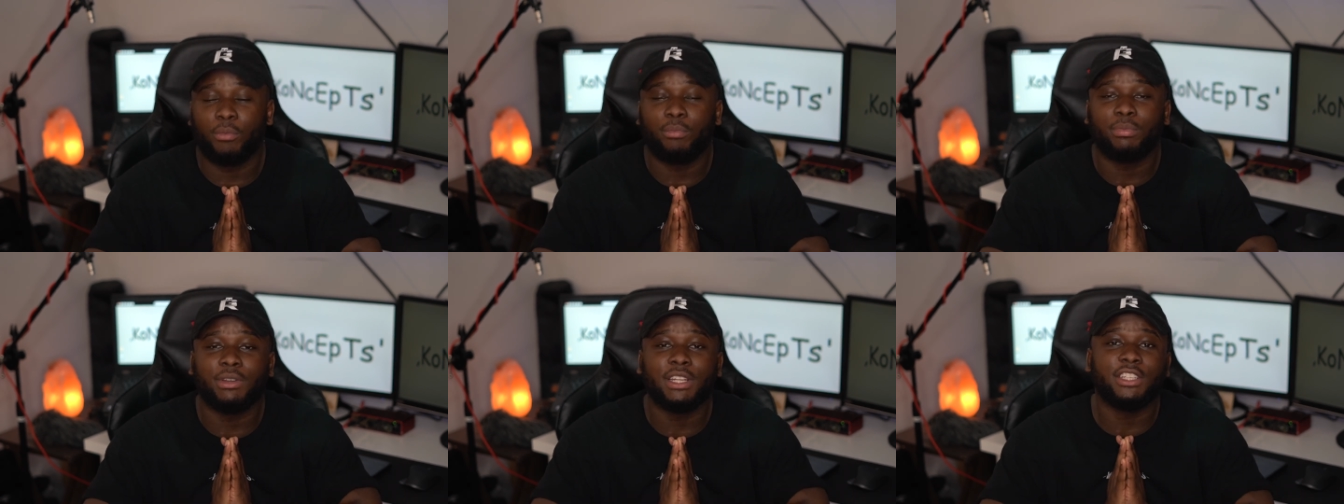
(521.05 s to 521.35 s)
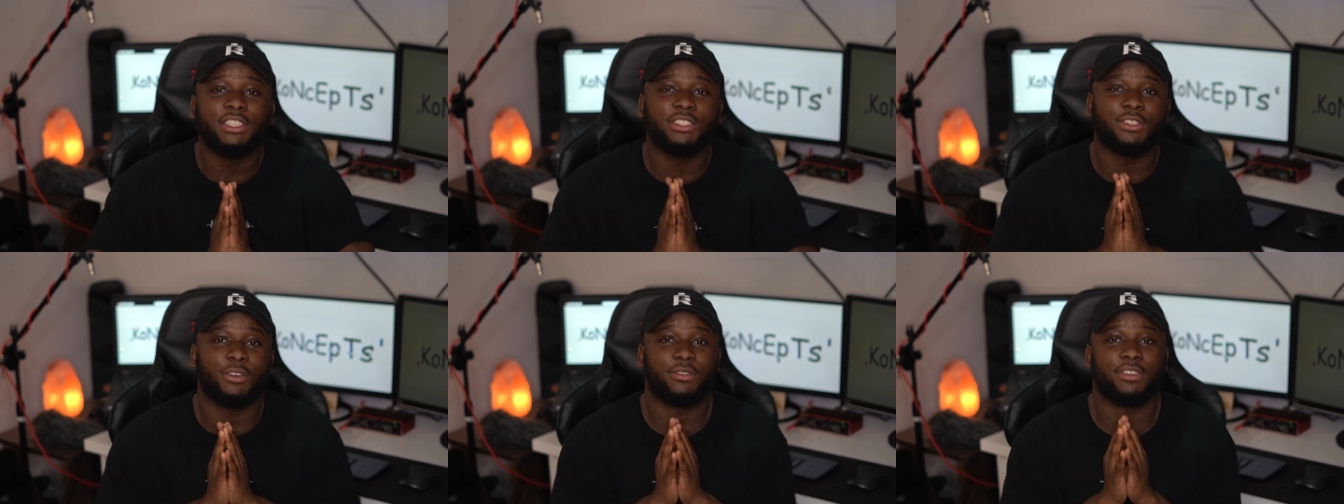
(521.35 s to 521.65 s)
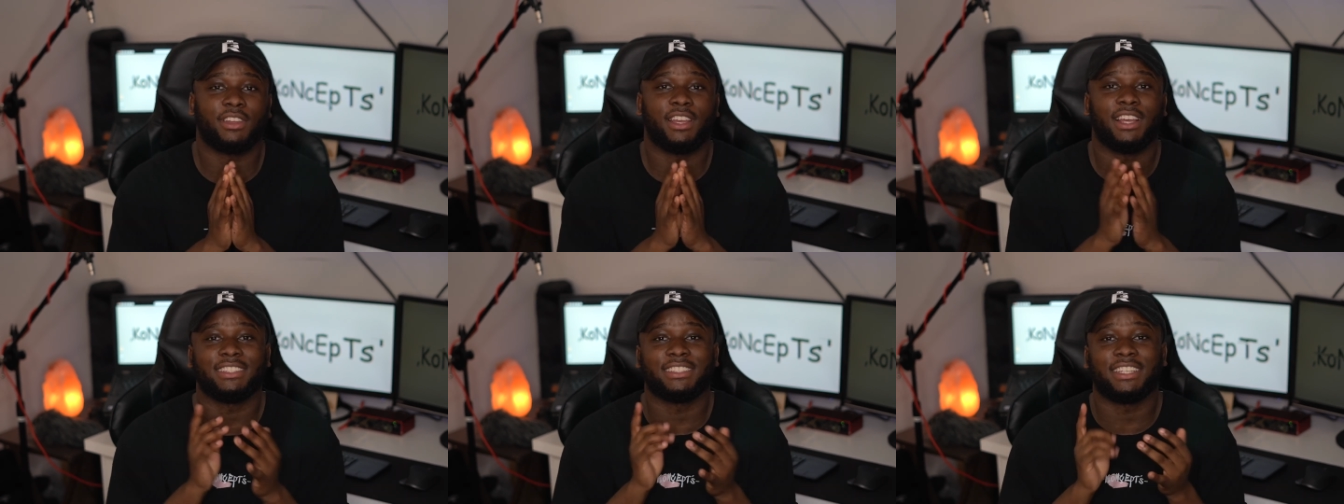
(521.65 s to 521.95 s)
Please don't
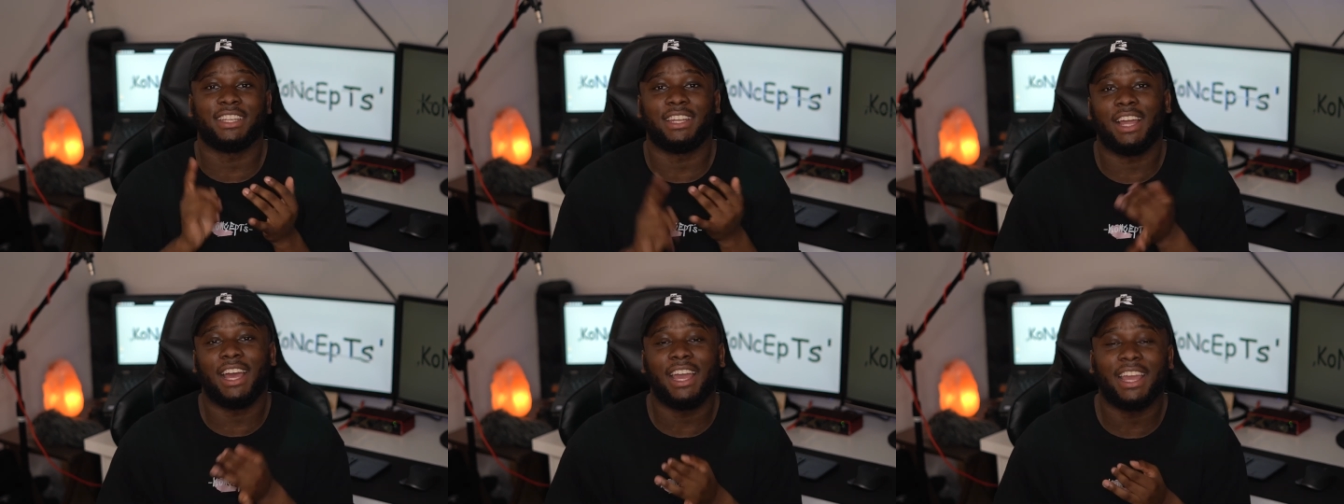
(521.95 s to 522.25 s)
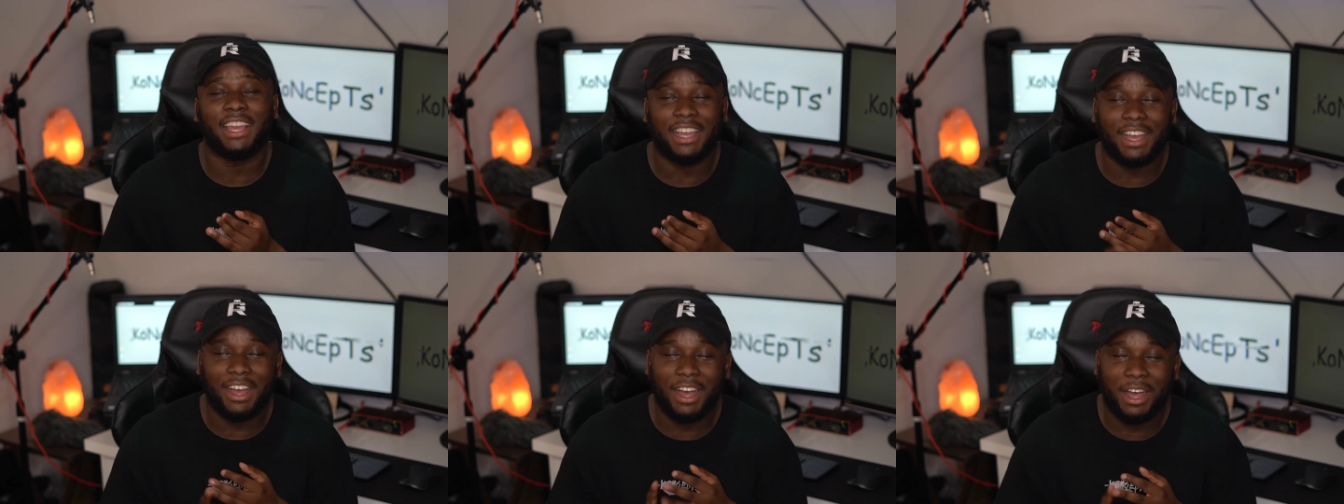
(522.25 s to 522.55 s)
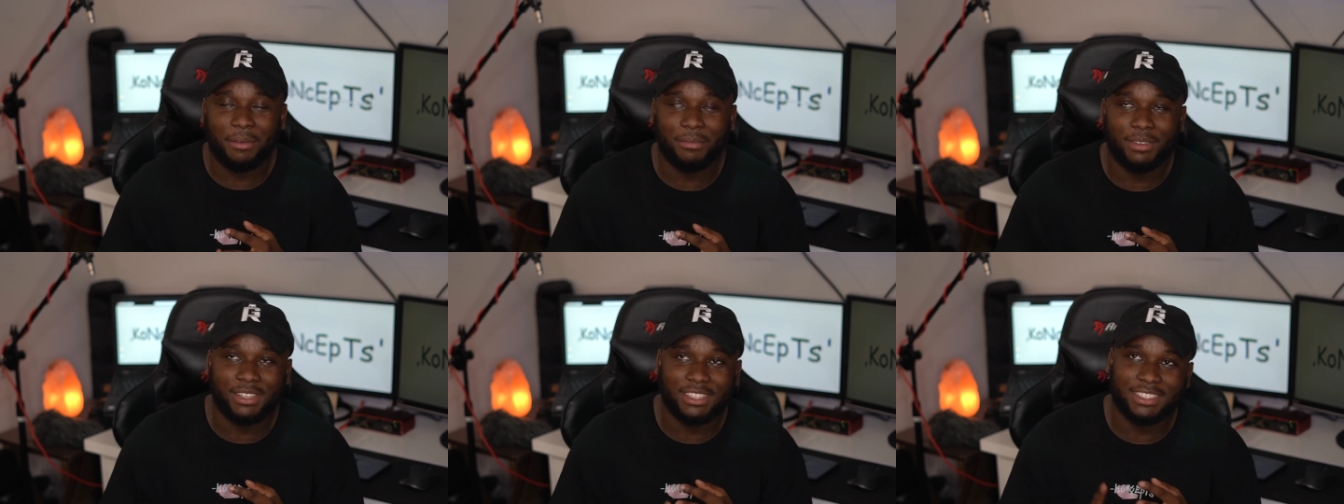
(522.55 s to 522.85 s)
forget to like,
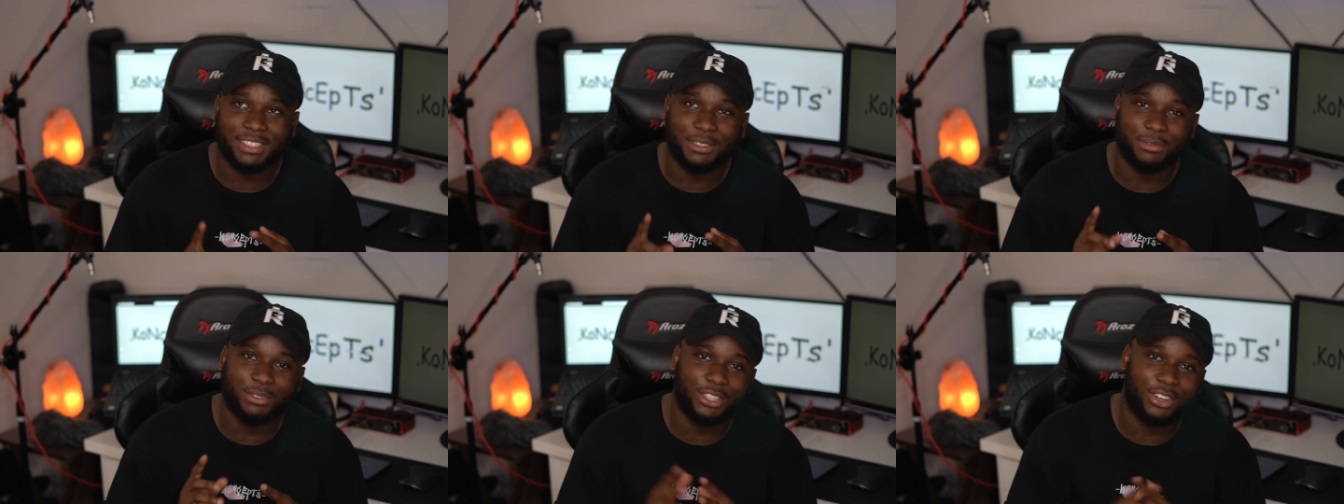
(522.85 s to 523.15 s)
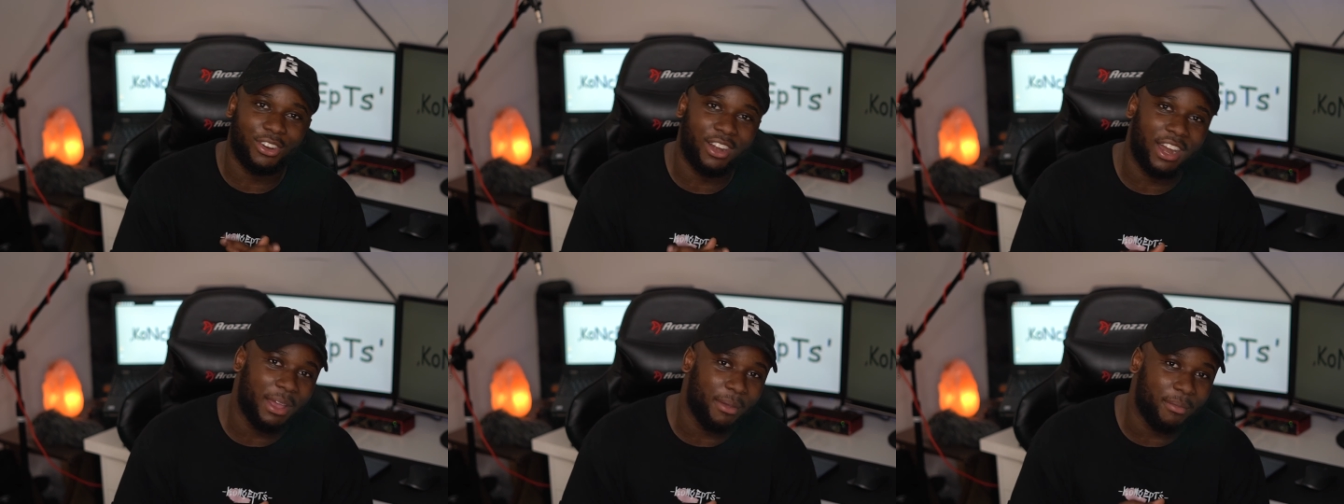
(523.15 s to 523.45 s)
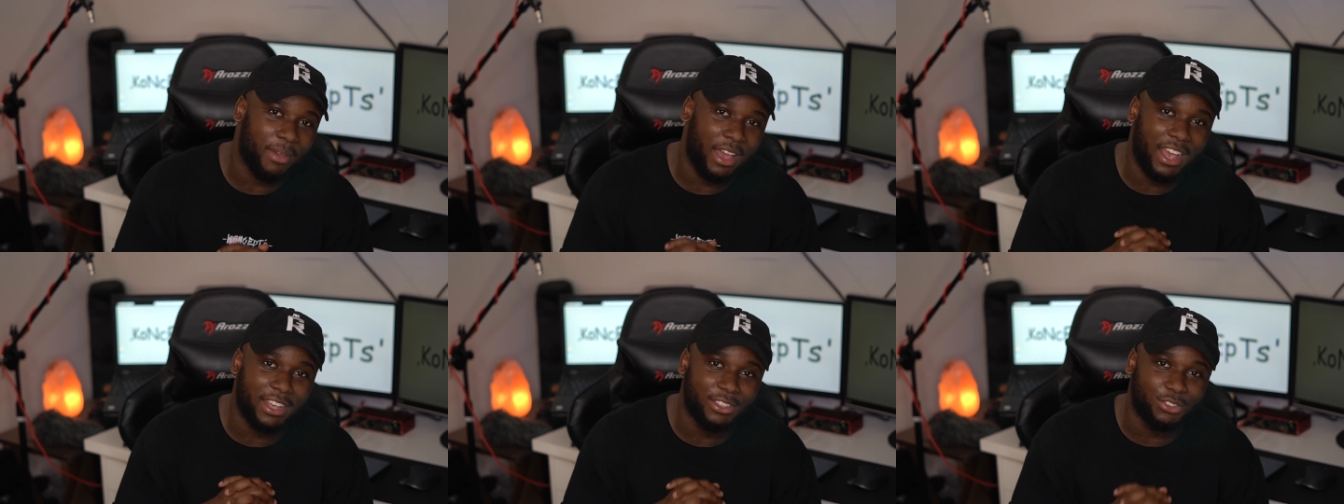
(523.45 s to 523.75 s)
comment, subscribe
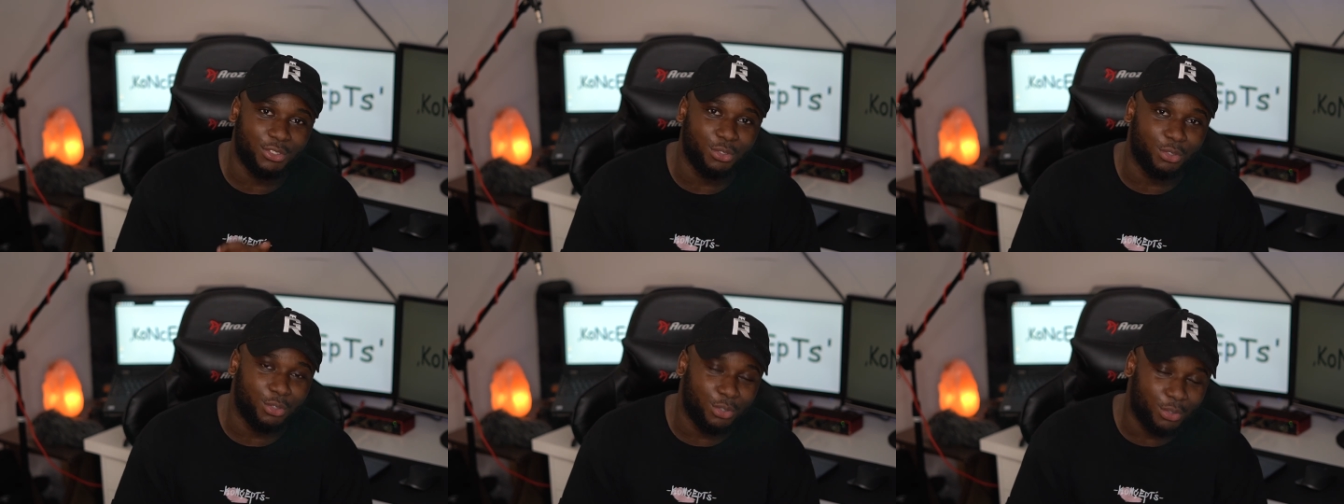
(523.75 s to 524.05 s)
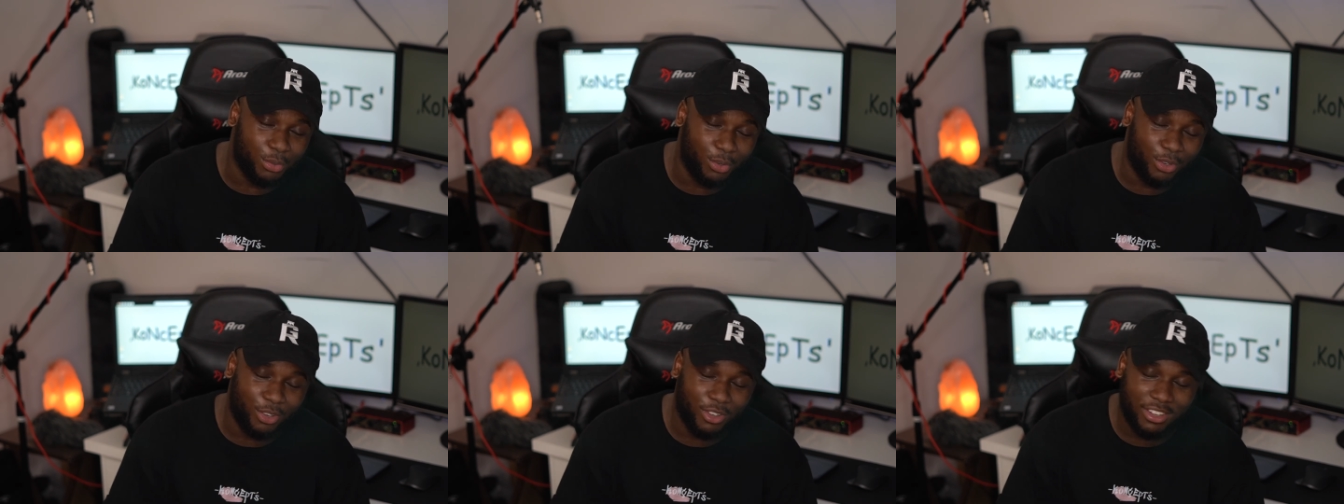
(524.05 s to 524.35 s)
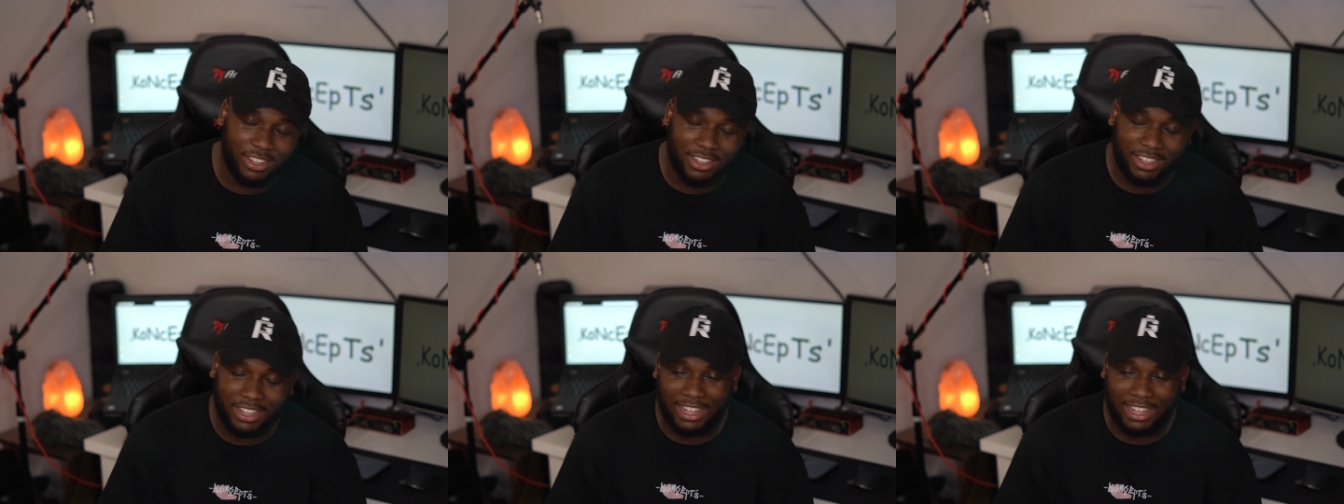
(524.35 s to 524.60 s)
as usual.